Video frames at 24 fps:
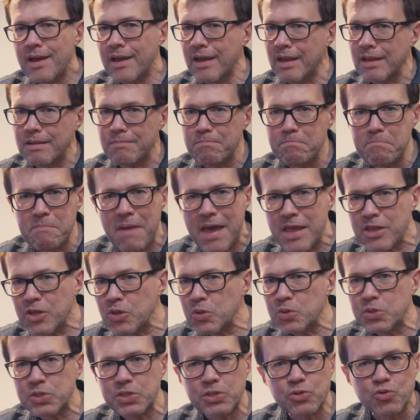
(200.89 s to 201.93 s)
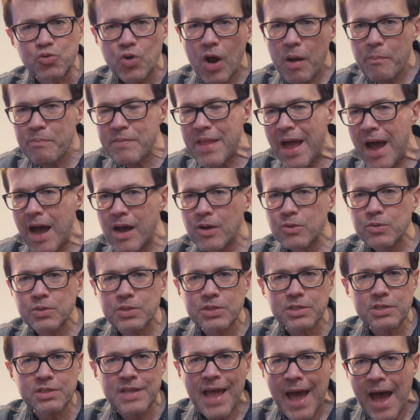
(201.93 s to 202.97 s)
in menus,
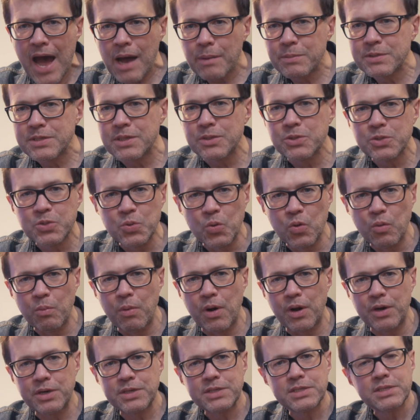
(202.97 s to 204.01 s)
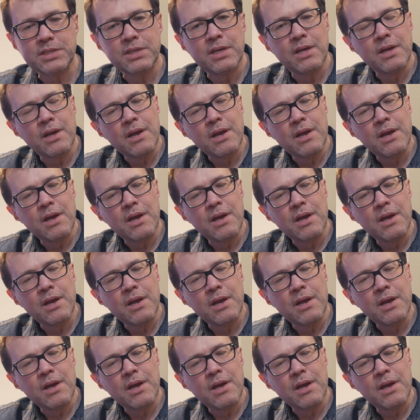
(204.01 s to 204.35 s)
drop-downs, tabs, and toolbars.